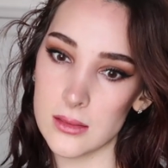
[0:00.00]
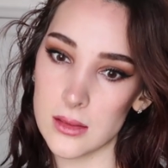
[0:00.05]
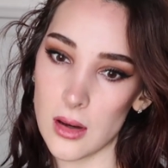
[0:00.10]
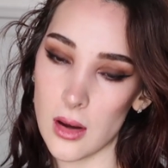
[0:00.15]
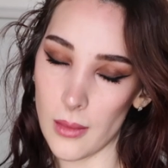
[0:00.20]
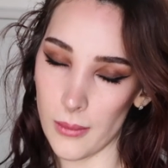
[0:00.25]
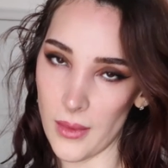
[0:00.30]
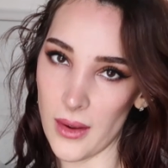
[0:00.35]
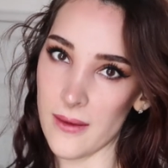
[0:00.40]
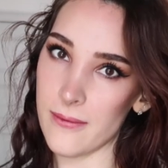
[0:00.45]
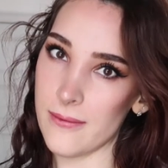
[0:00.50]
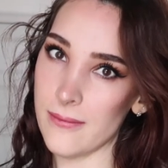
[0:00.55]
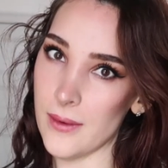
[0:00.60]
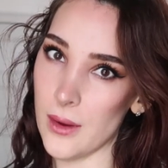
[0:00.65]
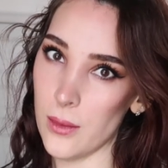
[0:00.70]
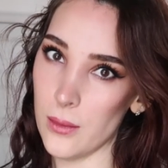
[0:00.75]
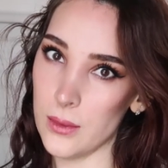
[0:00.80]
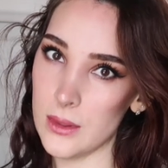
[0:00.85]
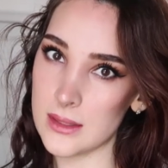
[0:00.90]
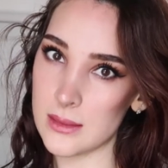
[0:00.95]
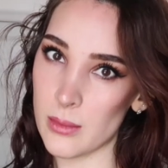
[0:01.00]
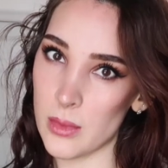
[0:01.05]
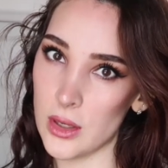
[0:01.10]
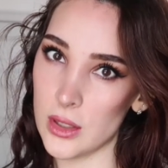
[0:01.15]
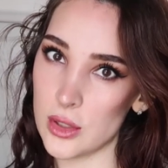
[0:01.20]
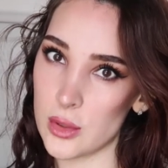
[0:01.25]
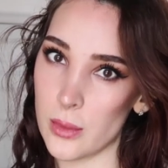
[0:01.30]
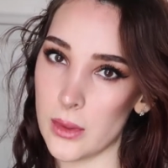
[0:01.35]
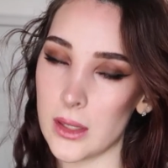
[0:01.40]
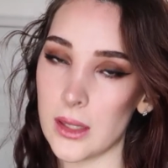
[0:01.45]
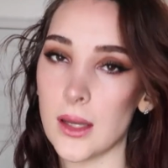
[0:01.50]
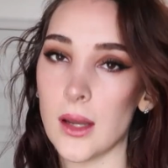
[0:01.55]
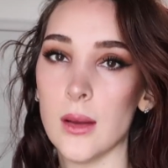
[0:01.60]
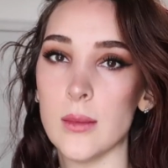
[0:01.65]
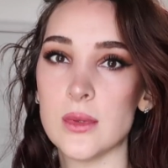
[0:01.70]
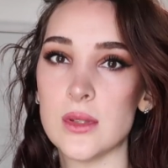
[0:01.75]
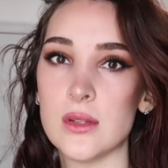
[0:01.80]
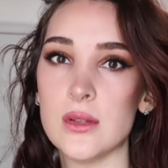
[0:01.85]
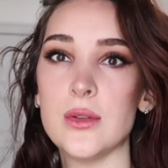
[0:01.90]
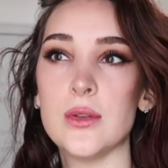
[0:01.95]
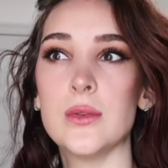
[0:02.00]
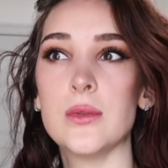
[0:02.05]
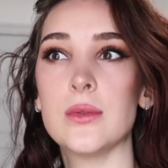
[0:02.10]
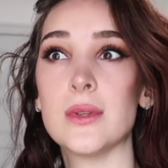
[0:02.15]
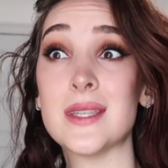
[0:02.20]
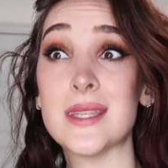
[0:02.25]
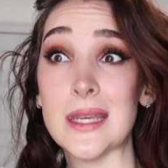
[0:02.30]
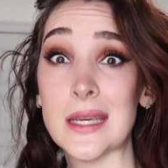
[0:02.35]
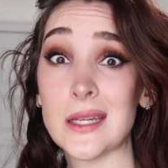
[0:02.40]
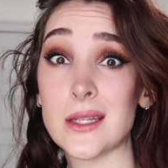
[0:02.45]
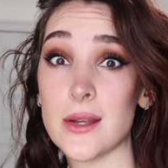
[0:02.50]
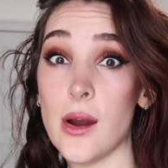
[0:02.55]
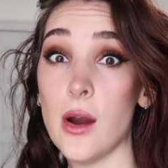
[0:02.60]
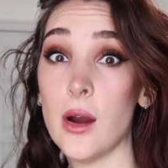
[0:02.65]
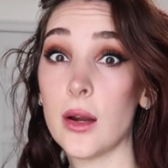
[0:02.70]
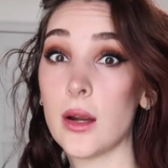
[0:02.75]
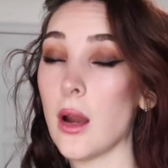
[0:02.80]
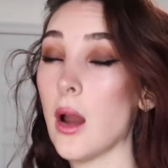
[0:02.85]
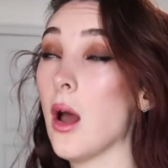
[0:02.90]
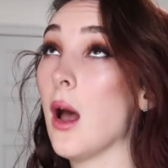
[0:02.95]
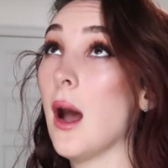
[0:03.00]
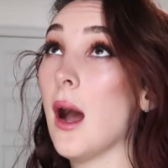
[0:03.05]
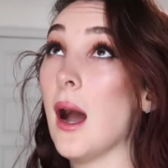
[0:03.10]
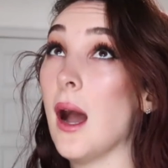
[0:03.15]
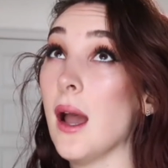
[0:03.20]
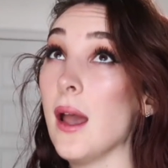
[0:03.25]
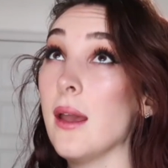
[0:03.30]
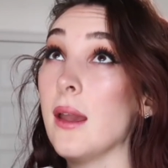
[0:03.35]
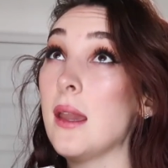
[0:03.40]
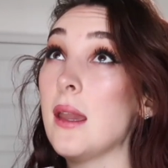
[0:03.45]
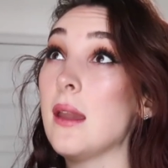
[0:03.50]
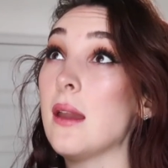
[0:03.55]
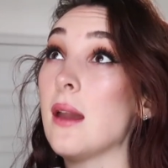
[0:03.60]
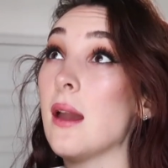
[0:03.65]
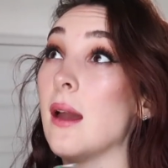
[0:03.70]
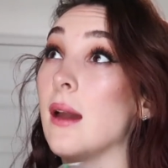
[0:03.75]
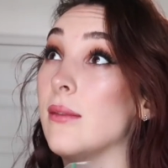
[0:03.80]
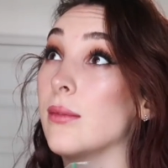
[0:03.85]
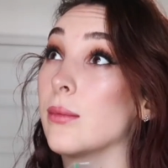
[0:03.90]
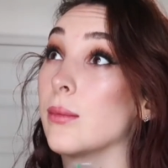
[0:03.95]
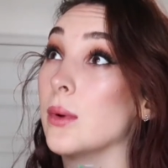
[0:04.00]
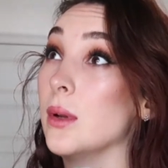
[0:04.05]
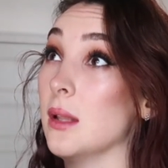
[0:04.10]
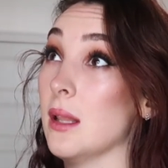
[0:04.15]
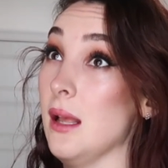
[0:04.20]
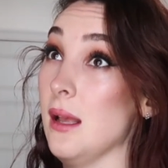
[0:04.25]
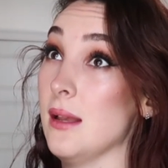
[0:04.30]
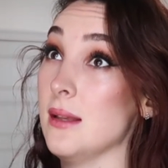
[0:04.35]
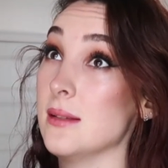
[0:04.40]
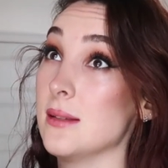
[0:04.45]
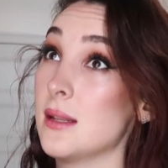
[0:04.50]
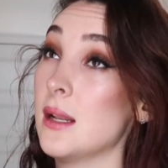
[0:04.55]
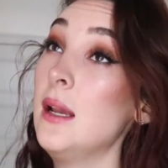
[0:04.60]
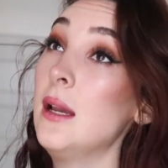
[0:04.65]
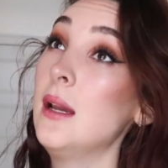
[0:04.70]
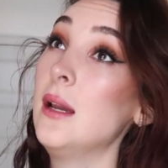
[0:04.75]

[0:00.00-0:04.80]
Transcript: on my phone as much when it comes to TikTok. I have realized